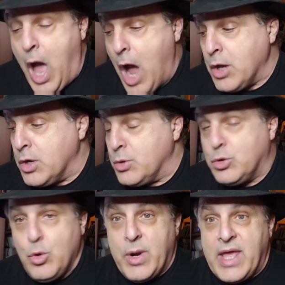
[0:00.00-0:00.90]
I'm gonna
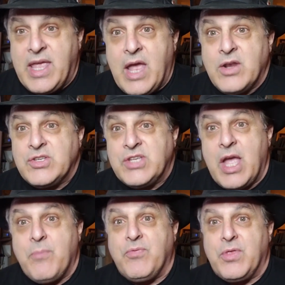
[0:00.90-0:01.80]
do what I can to stay
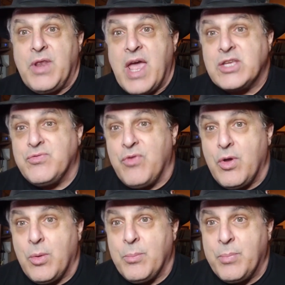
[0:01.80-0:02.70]
up for the next
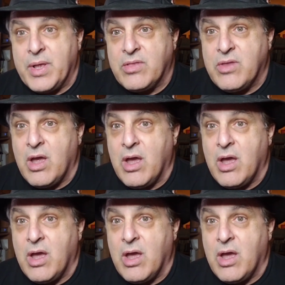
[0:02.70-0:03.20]
film, but